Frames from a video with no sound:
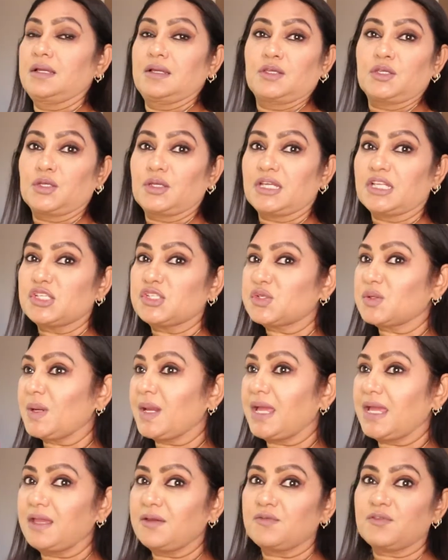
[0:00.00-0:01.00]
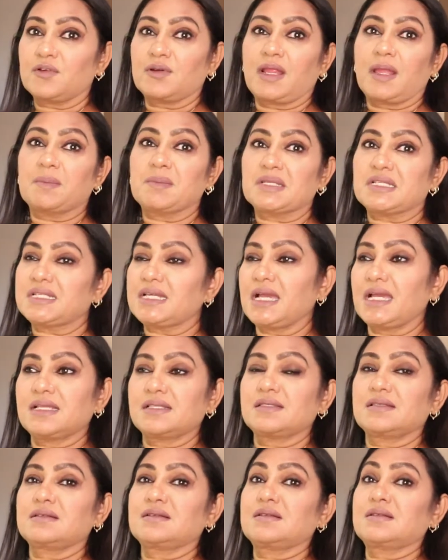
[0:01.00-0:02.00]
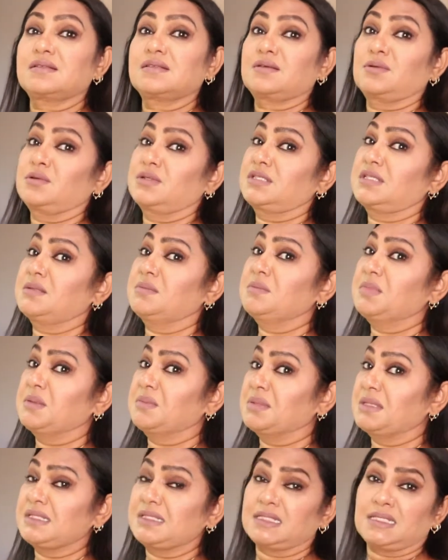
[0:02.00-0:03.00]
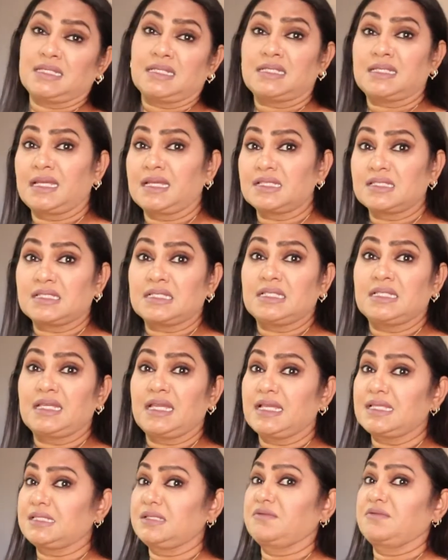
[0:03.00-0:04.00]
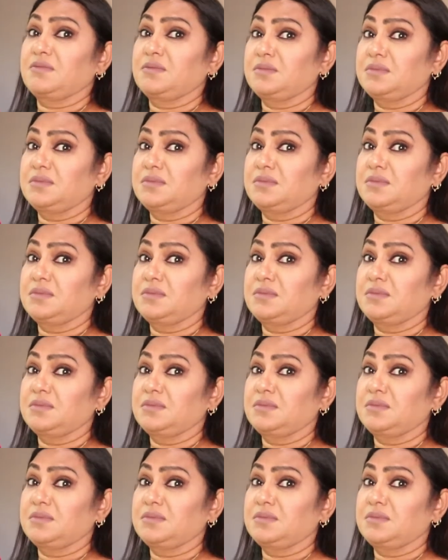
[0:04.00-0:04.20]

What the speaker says: You can try for appetizers, or some people eat actually as a